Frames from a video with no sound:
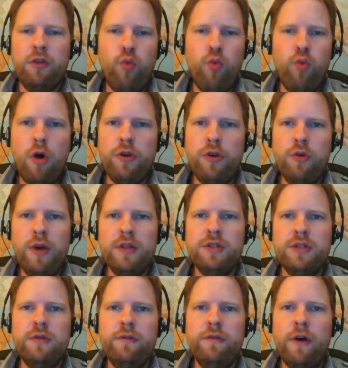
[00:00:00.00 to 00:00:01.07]
"Whoa, you
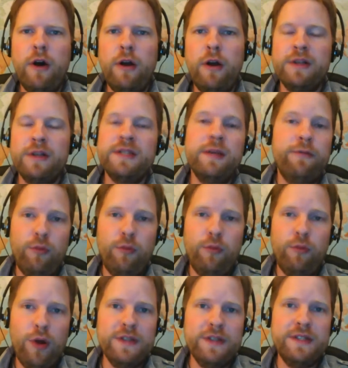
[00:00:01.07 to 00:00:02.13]
went too far," except for
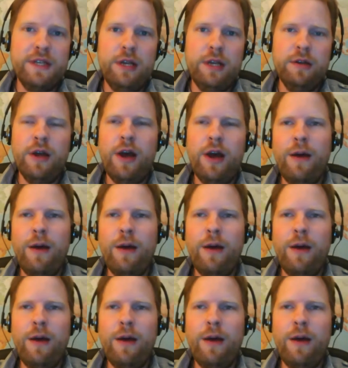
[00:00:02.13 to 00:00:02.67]
one scene,